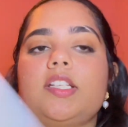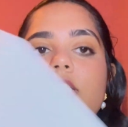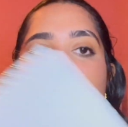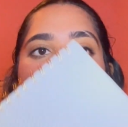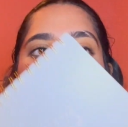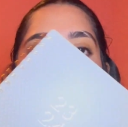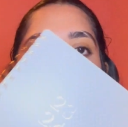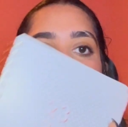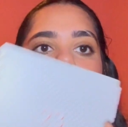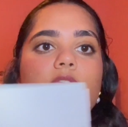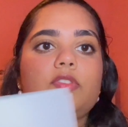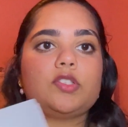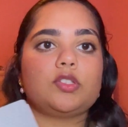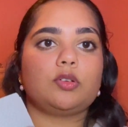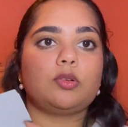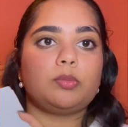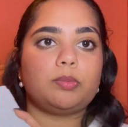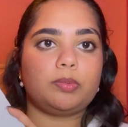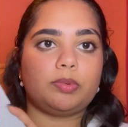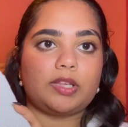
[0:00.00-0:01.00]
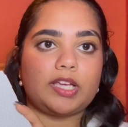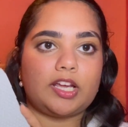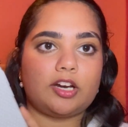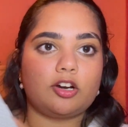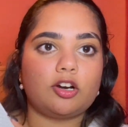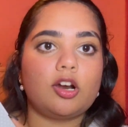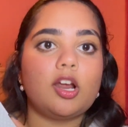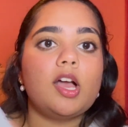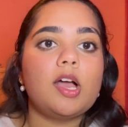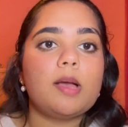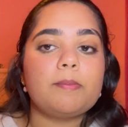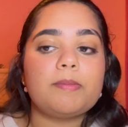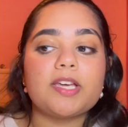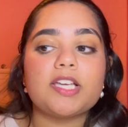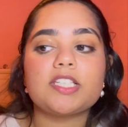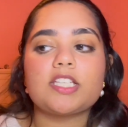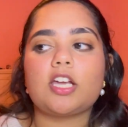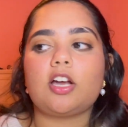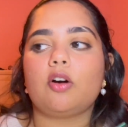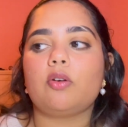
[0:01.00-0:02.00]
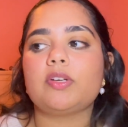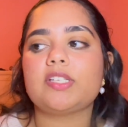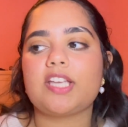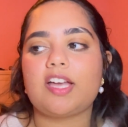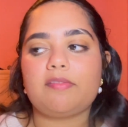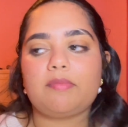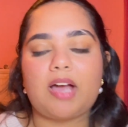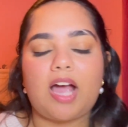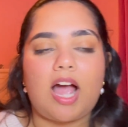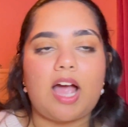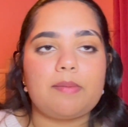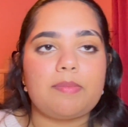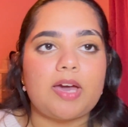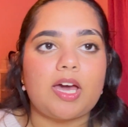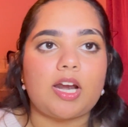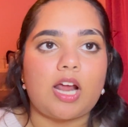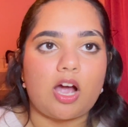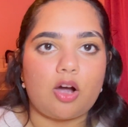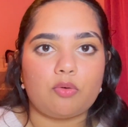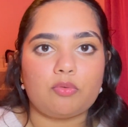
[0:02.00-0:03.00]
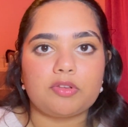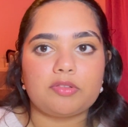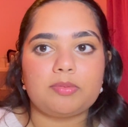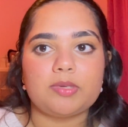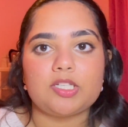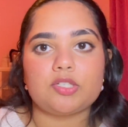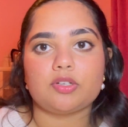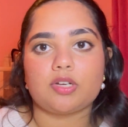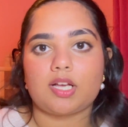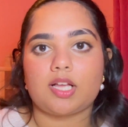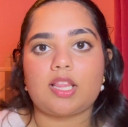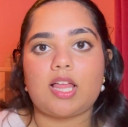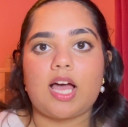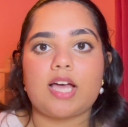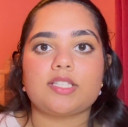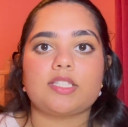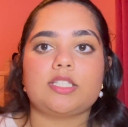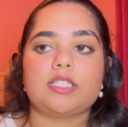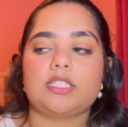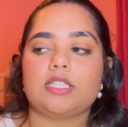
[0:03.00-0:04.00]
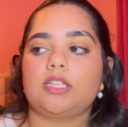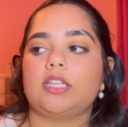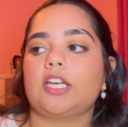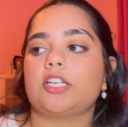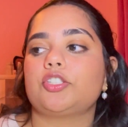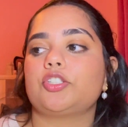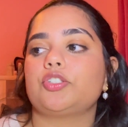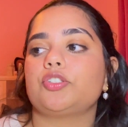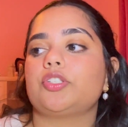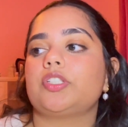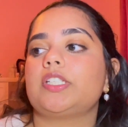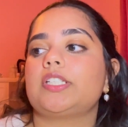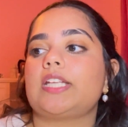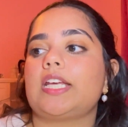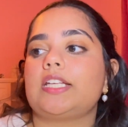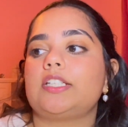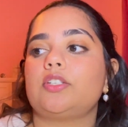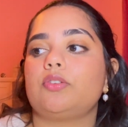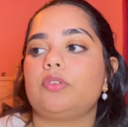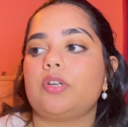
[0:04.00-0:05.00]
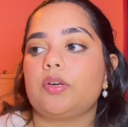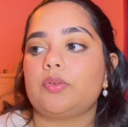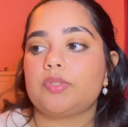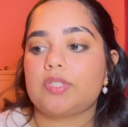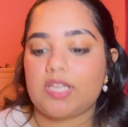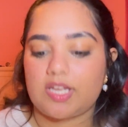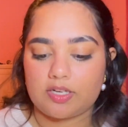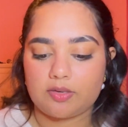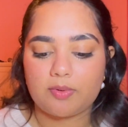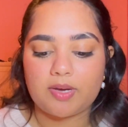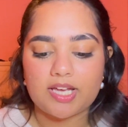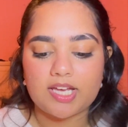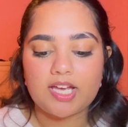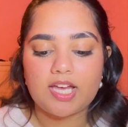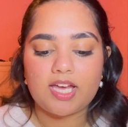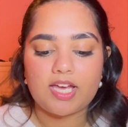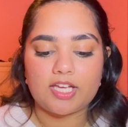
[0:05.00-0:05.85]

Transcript: down on a physical planner, because I always have my iPad out with me during classes and lectures to take notes anyway.